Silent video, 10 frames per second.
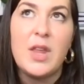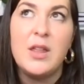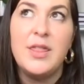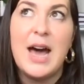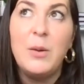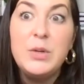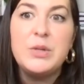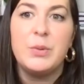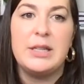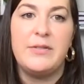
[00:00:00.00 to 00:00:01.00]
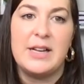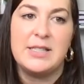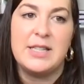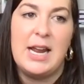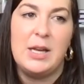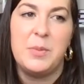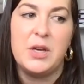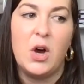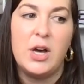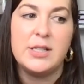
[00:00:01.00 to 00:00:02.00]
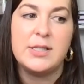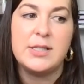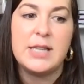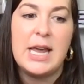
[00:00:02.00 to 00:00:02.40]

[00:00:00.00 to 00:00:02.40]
That was really fascinating because